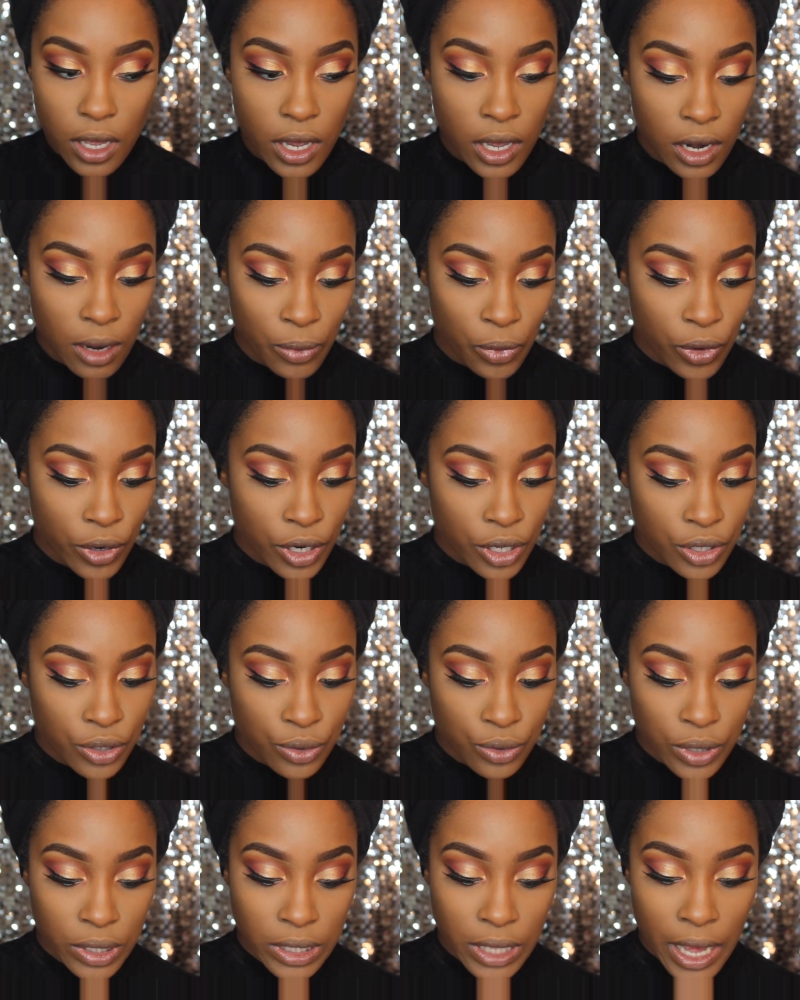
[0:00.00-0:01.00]
and I'm going to
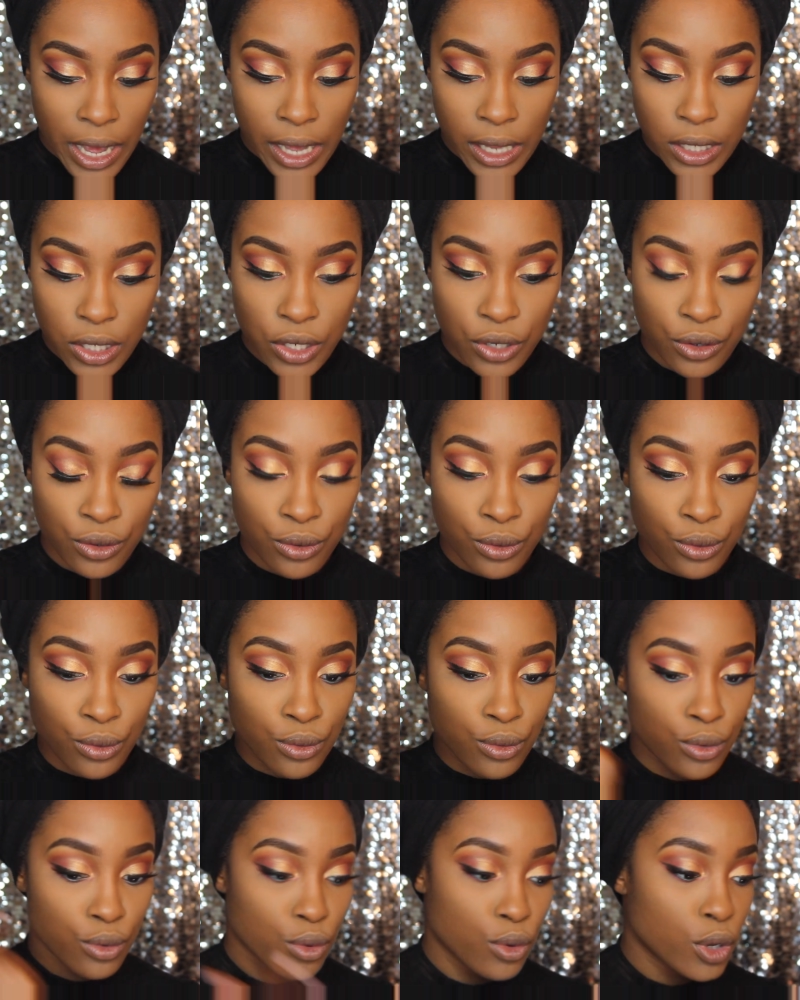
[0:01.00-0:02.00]
use that
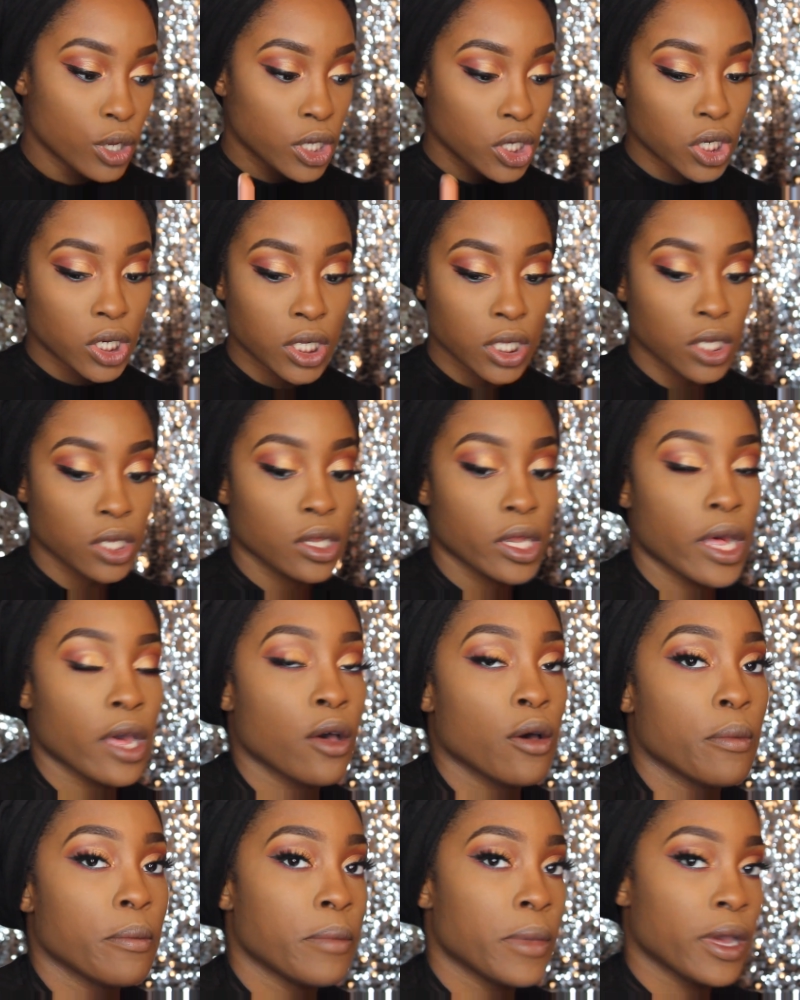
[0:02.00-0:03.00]
to chisel
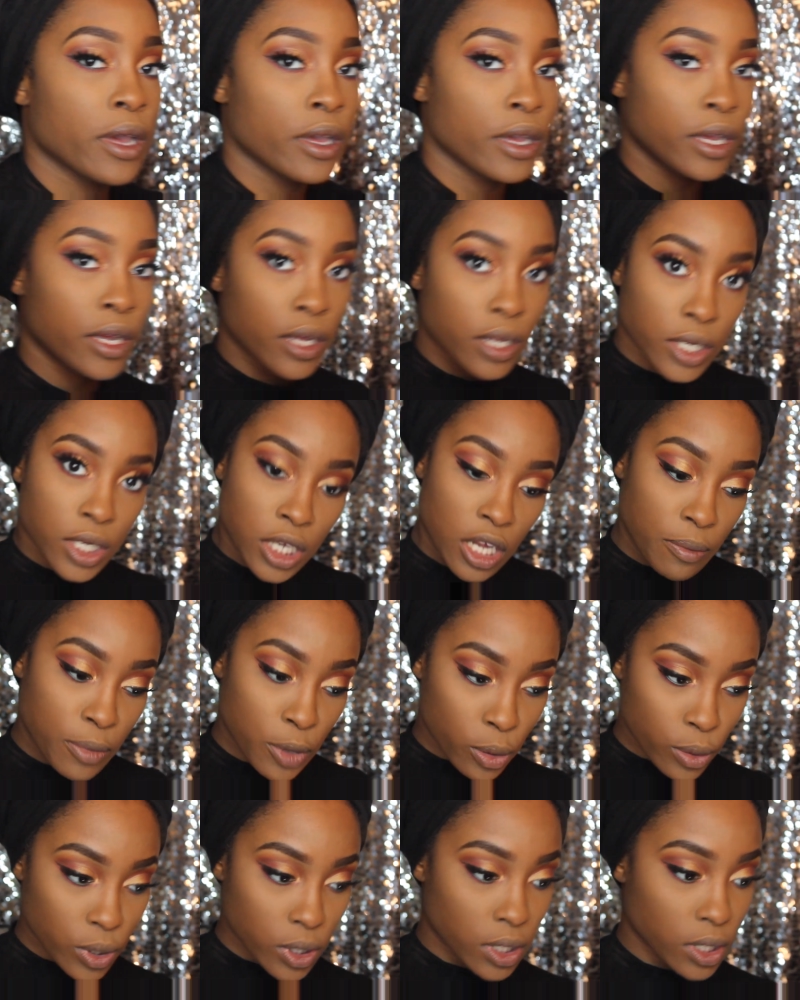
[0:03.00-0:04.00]
out my
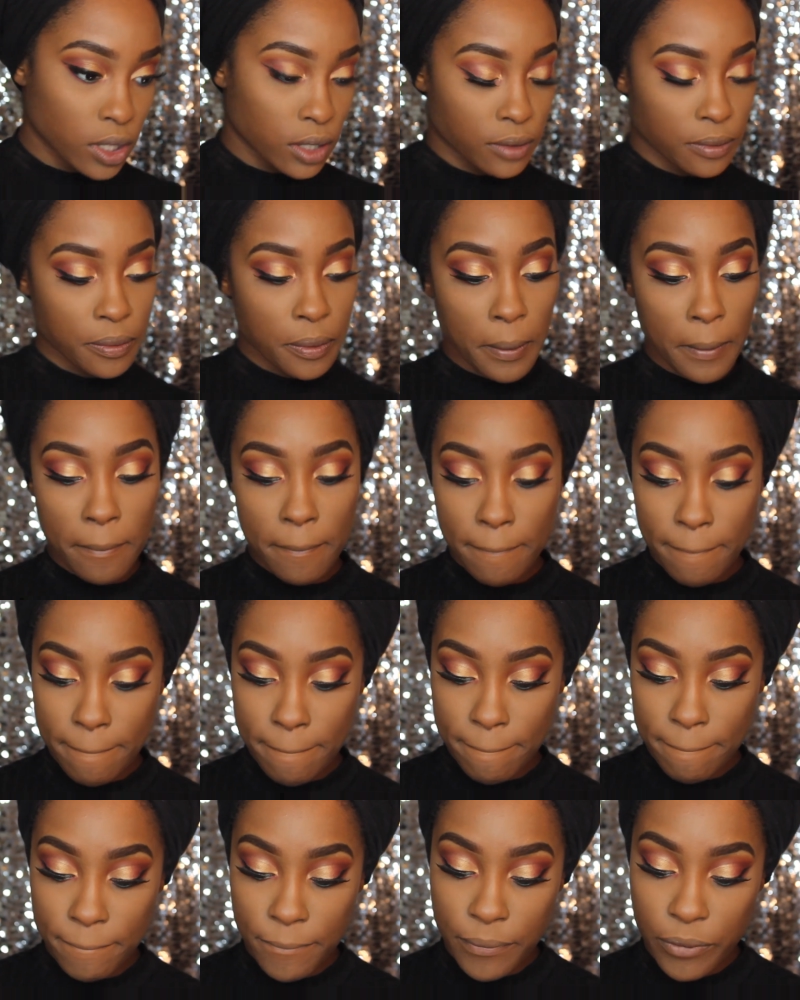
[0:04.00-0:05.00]
cheekbones
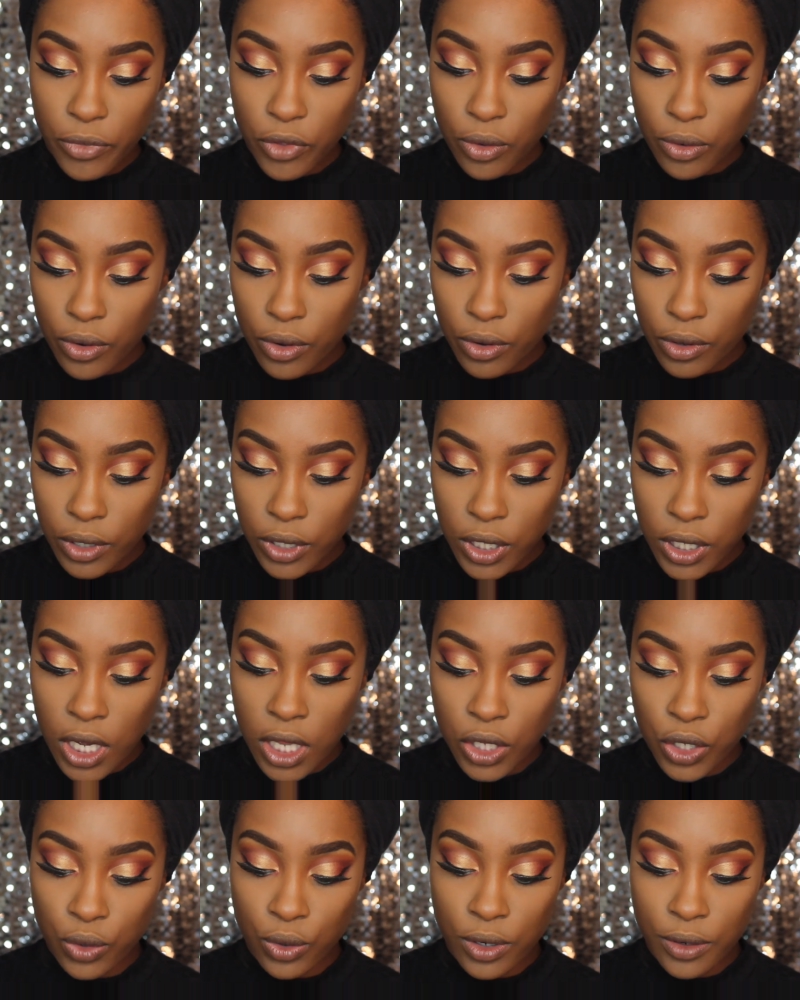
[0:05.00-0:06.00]
to
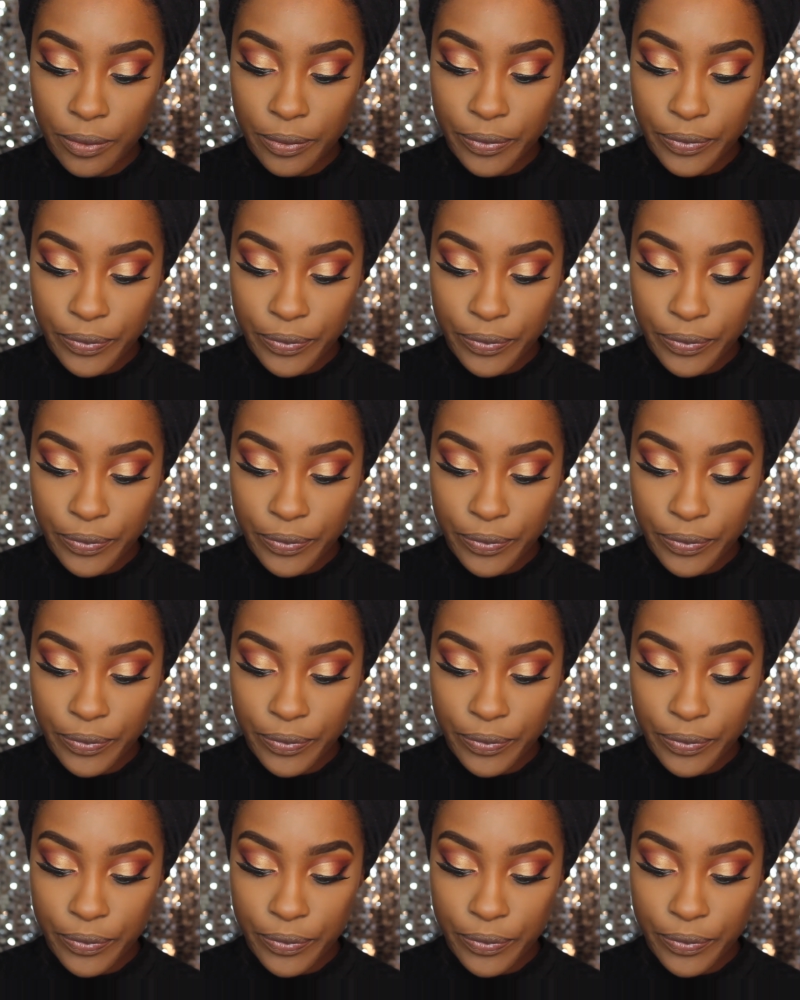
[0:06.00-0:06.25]
contour.